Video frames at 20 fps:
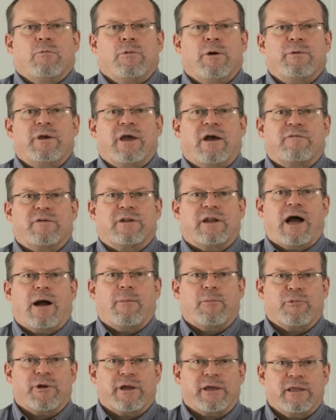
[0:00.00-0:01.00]
When we have an
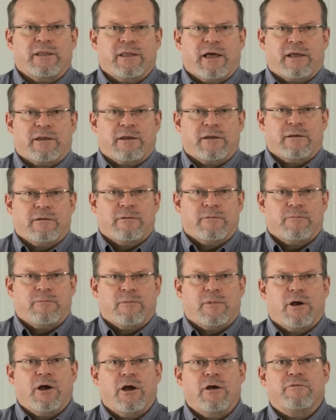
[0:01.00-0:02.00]
upregulated,
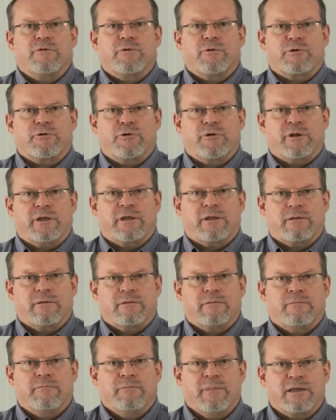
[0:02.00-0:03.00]
over-recruiting
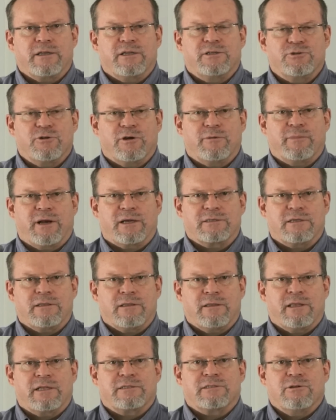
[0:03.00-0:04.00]
multi-joint
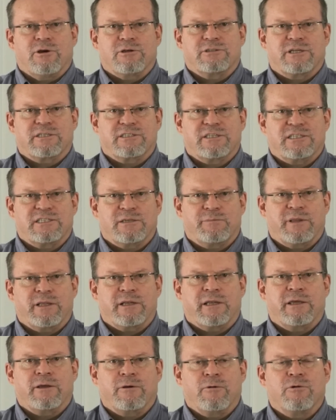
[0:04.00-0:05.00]
muscle that's lost extensibility,